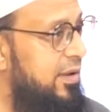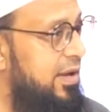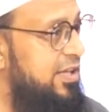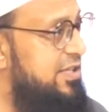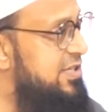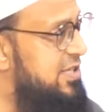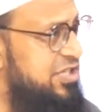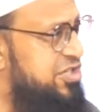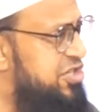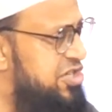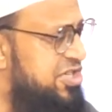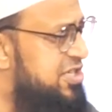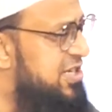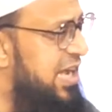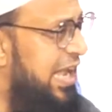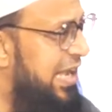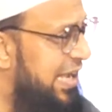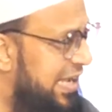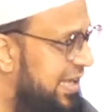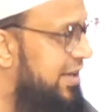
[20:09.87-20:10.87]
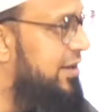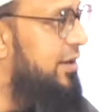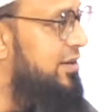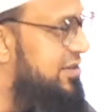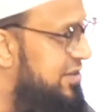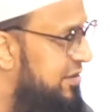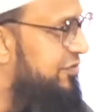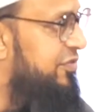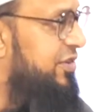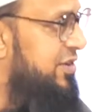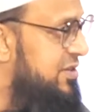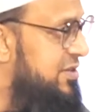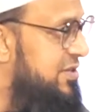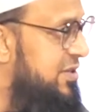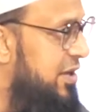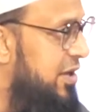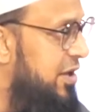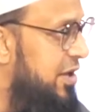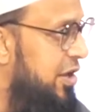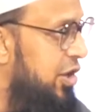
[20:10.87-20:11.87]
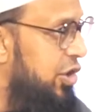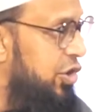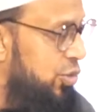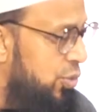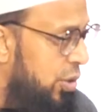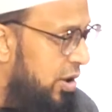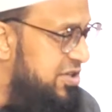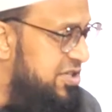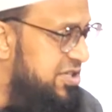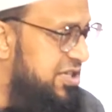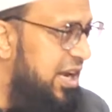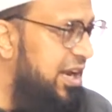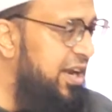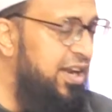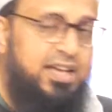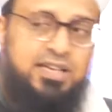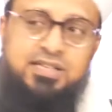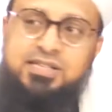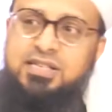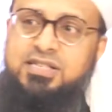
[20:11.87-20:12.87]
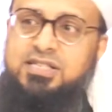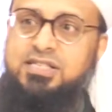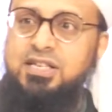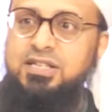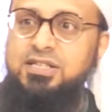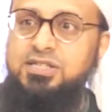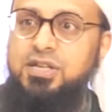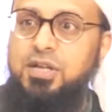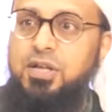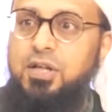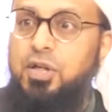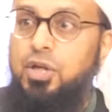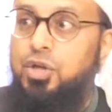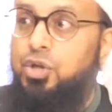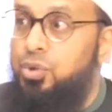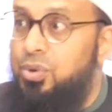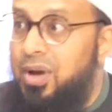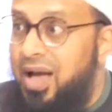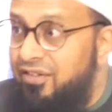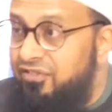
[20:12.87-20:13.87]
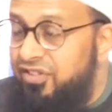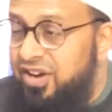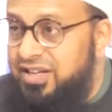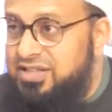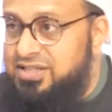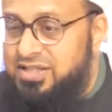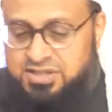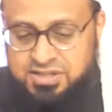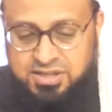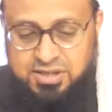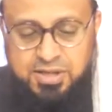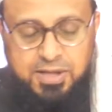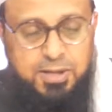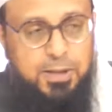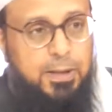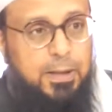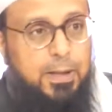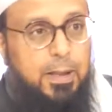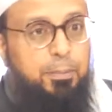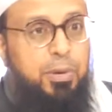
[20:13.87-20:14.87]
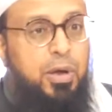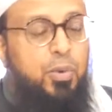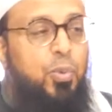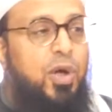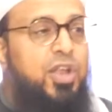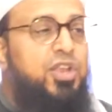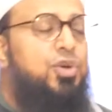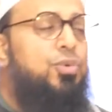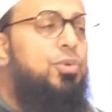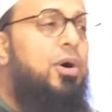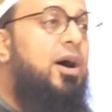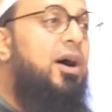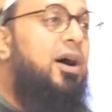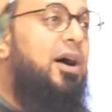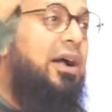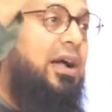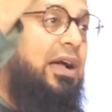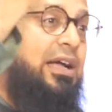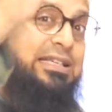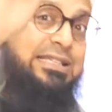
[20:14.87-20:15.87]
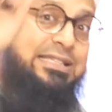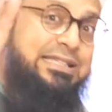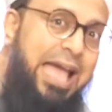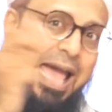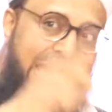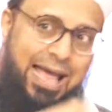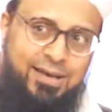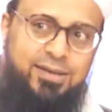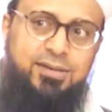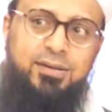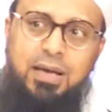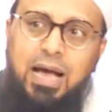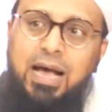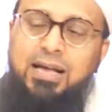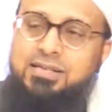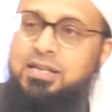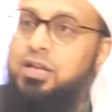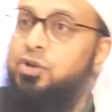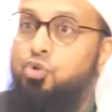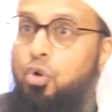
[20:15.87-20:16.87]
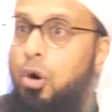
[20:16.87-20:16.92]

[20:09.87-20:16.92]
It's just a legal difference. You are still in existence. You have an existence. But when you are dead, as in